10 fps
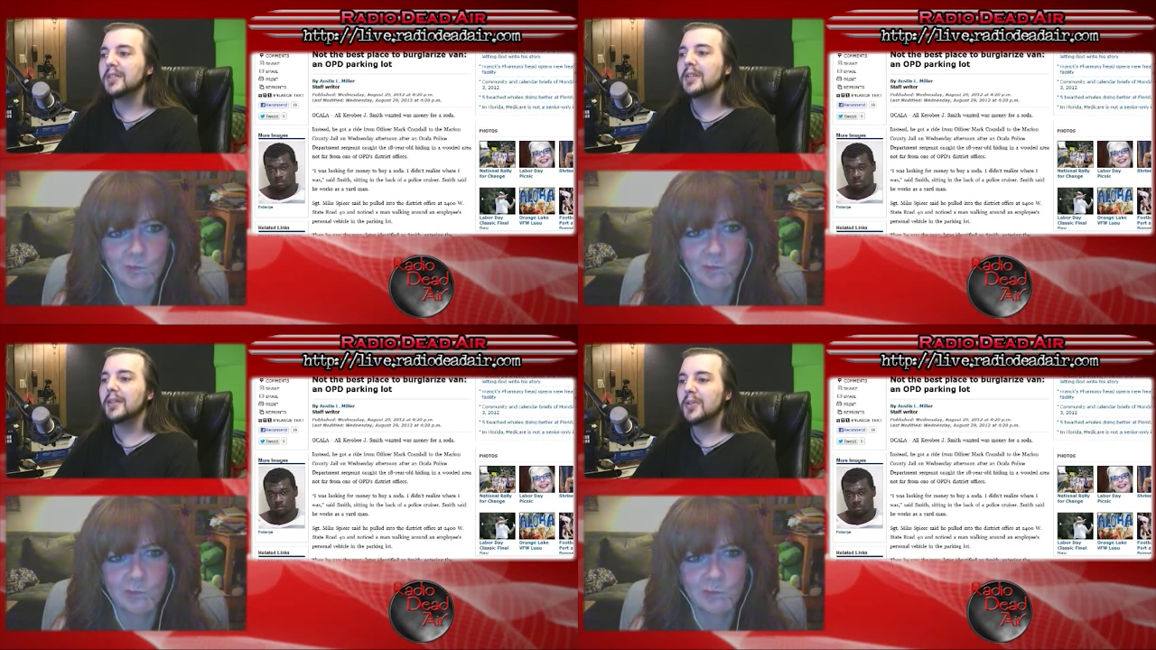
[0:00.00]

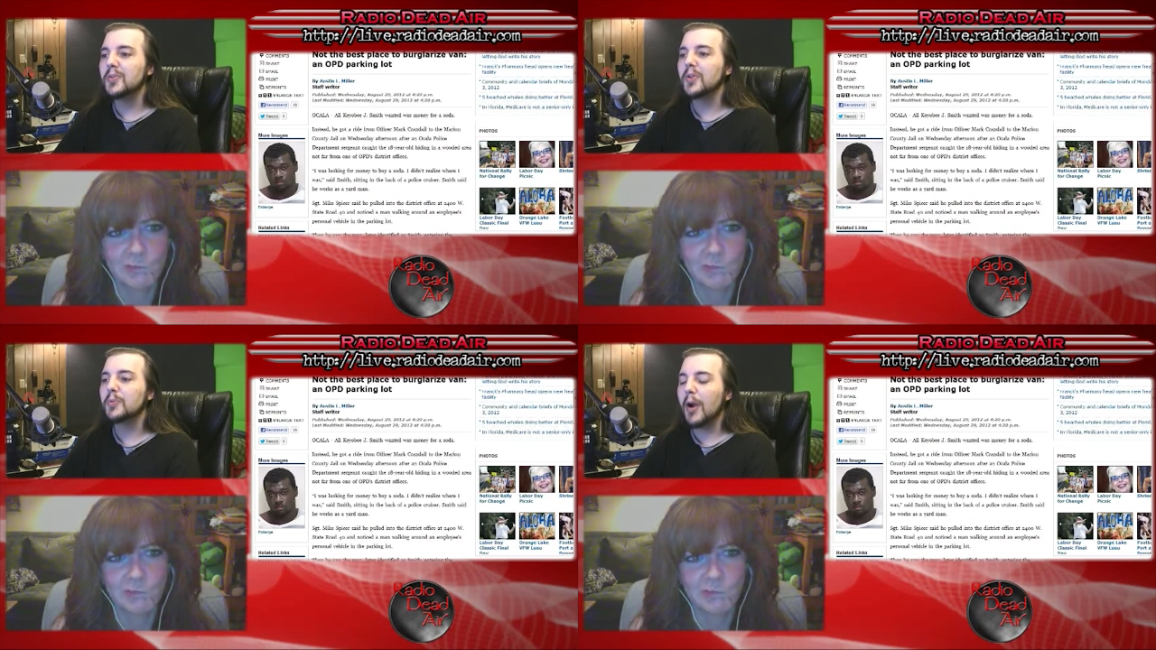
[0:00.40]
Speaker 1: the
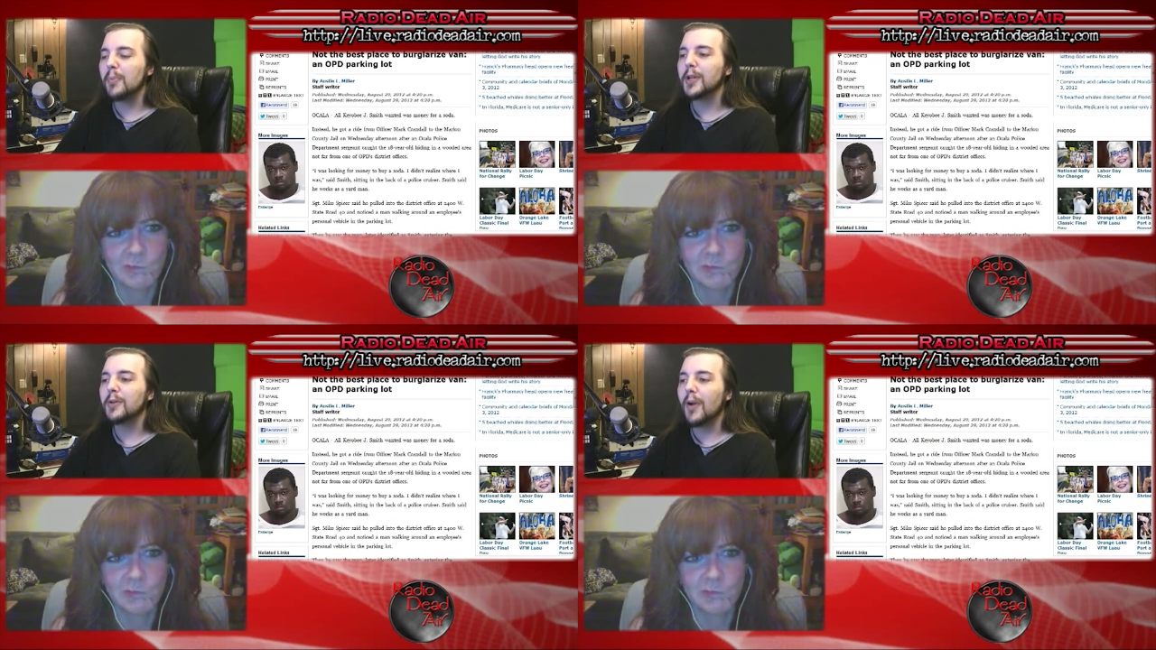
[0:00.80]
district's
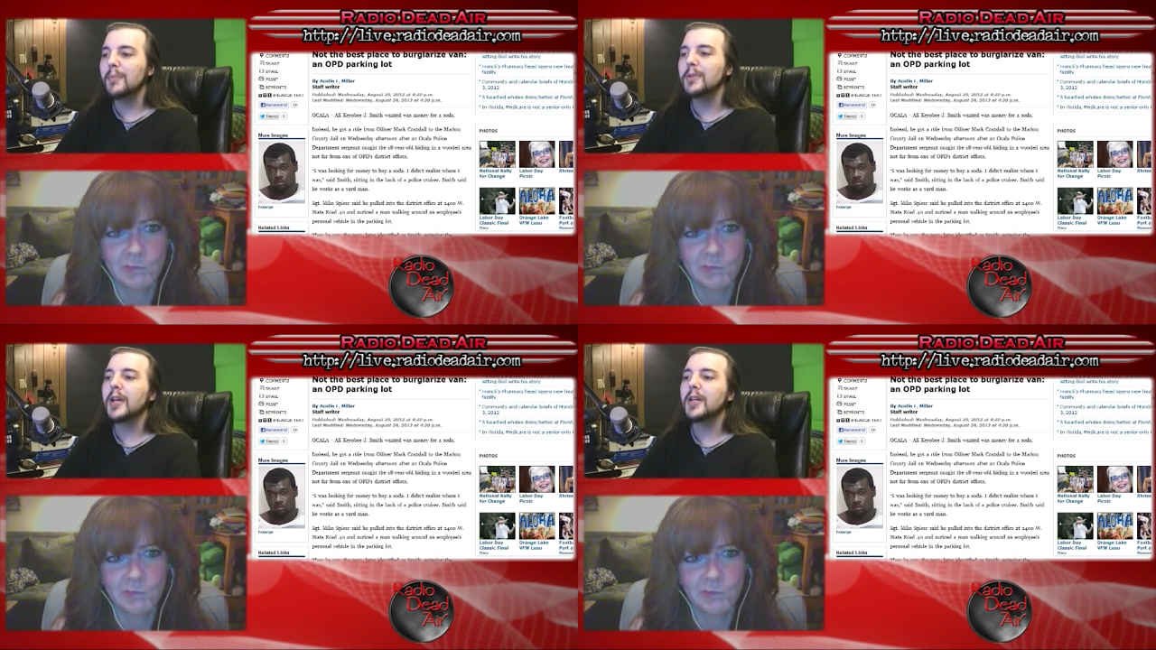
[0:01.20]
property
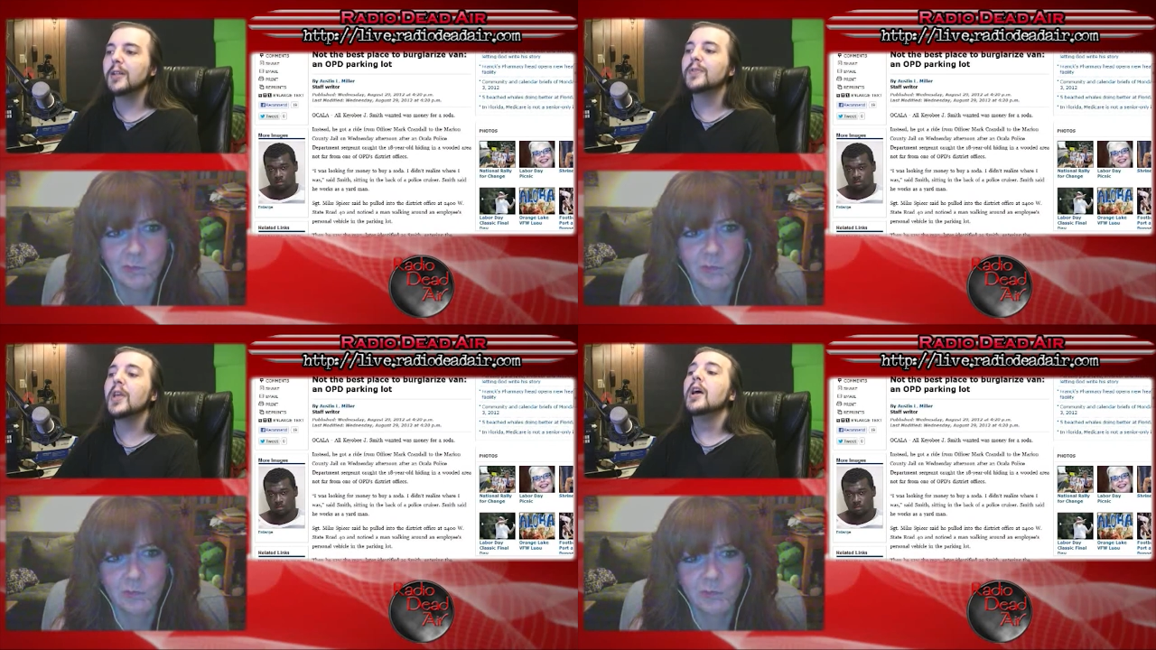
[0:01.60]
crime
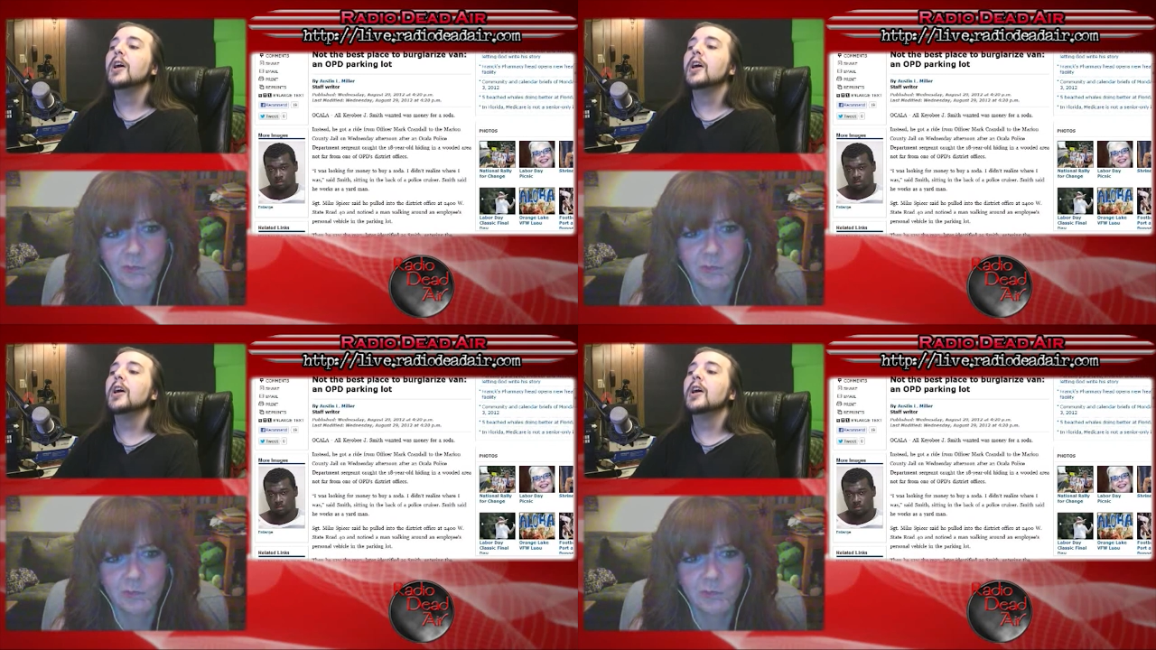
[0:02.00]
detectives